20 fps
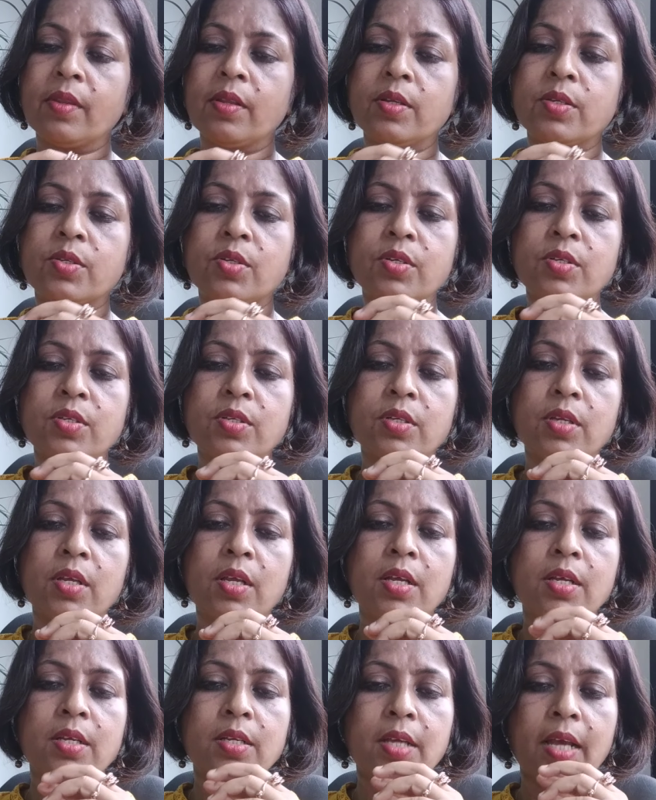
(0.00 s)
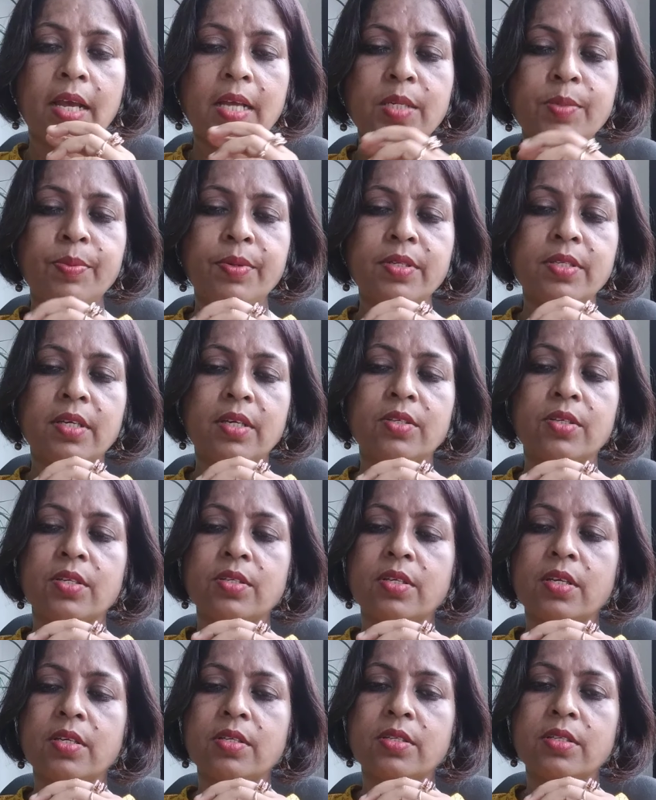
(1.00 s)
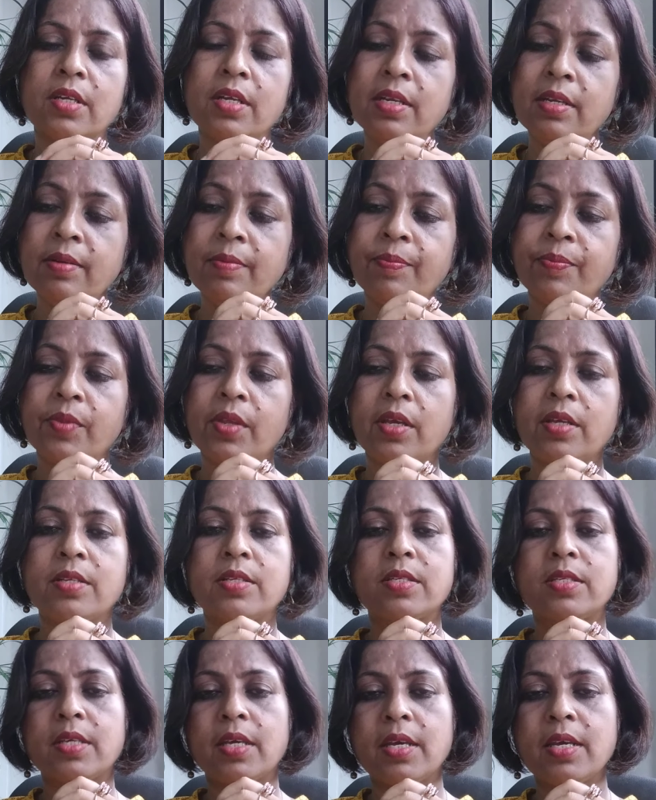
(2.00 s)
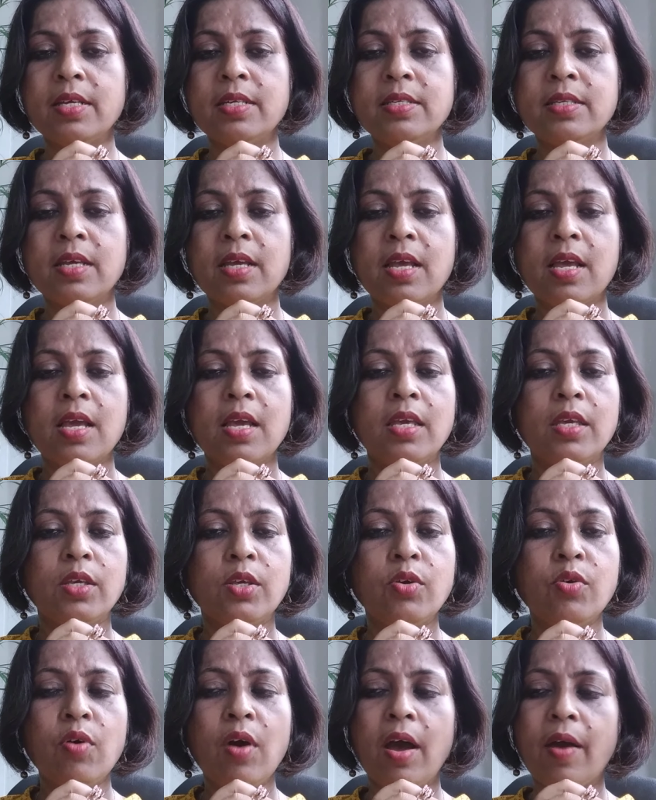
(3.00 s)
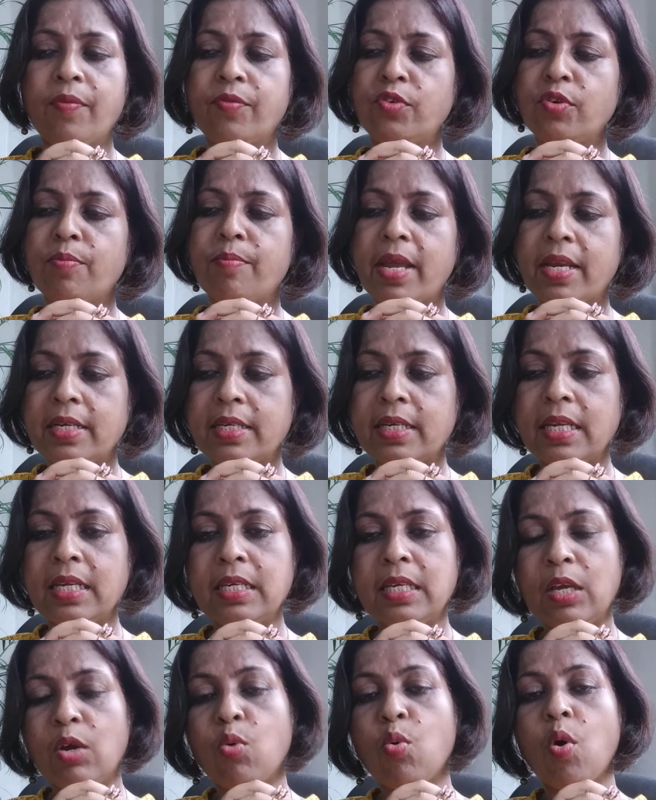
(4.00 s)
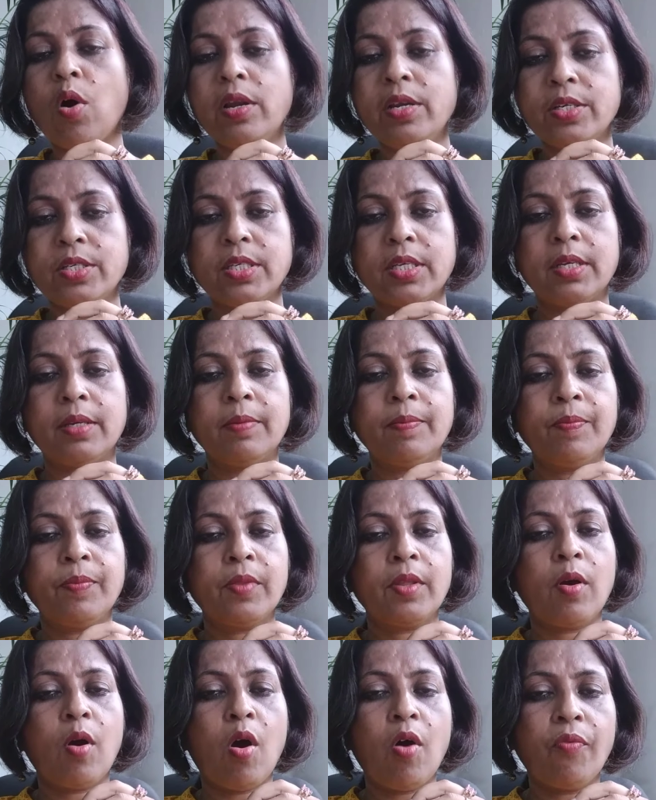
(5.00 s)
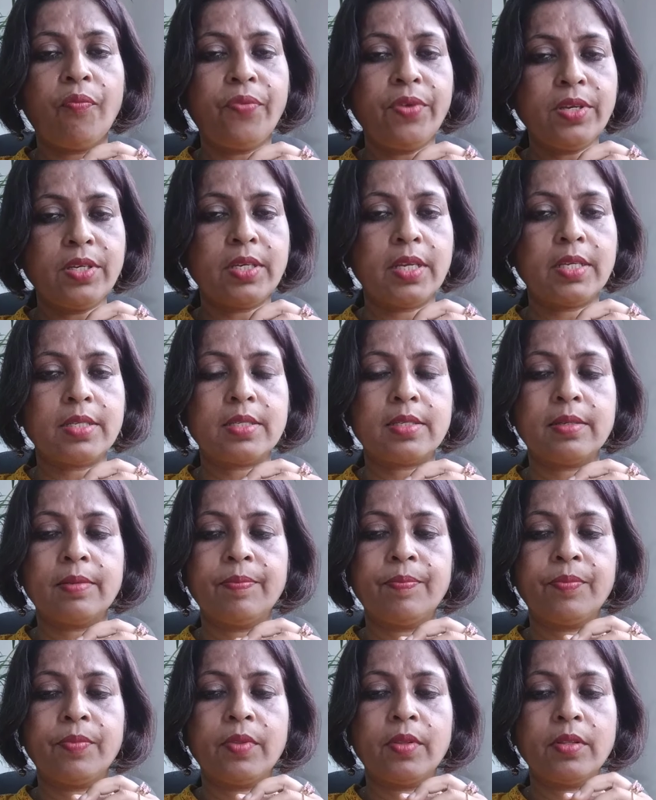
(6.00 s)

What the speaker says: So as per section 16, it says you have to maintain the quality of fitness.